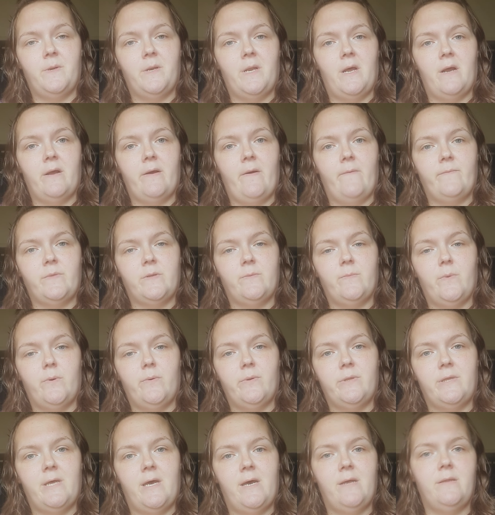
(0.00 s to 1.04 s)
not comfortable
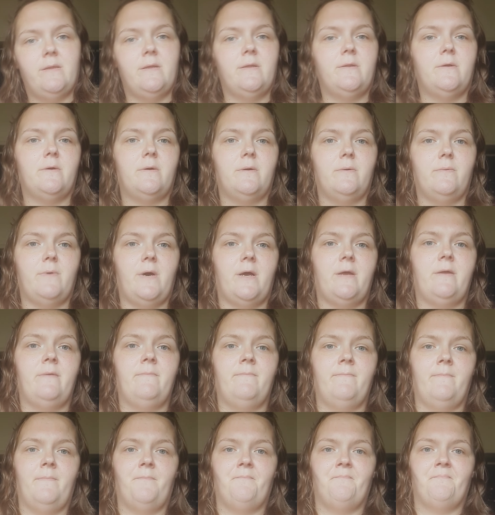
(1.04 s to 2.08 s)
with that, then look away.
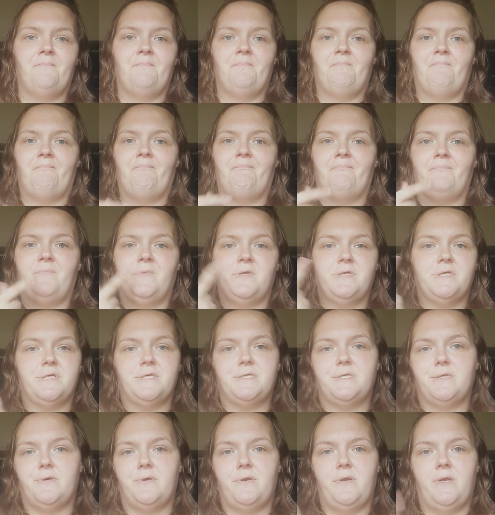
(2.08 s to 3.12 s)

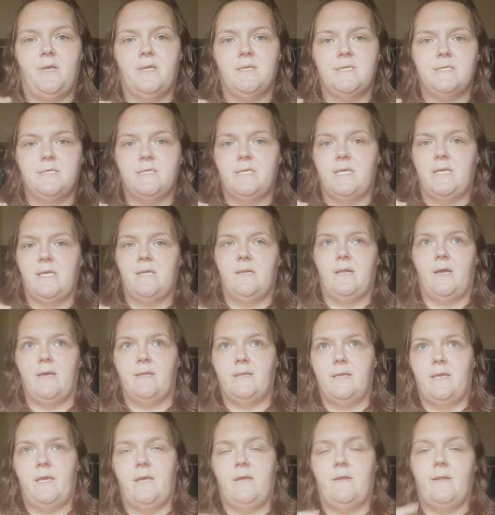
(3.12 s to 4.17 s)
Just so you can see like
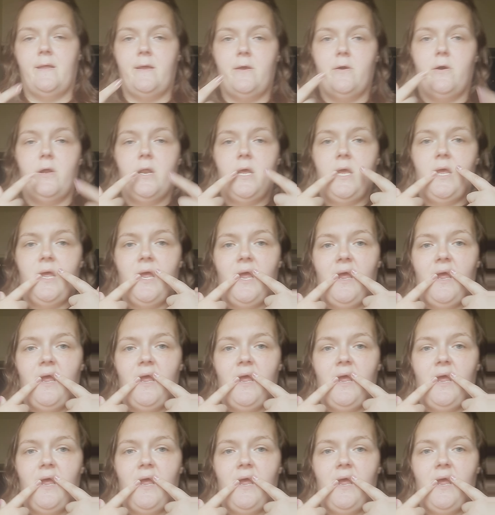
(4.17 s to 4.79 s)
the healing on it.